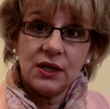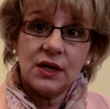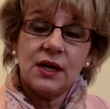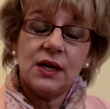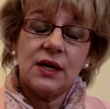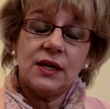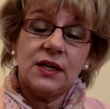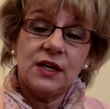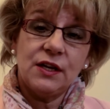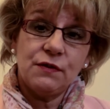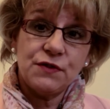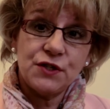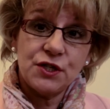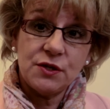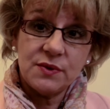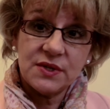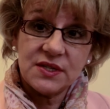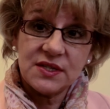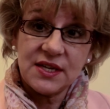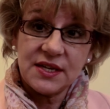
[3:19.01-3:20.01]
it gives you a
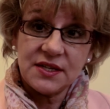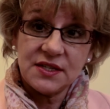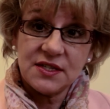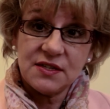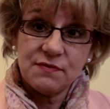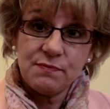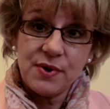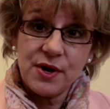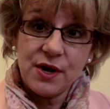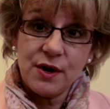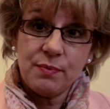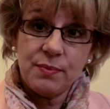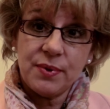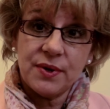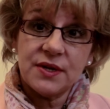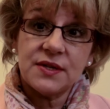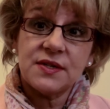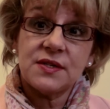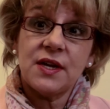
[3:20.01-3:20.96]
sense of purpose,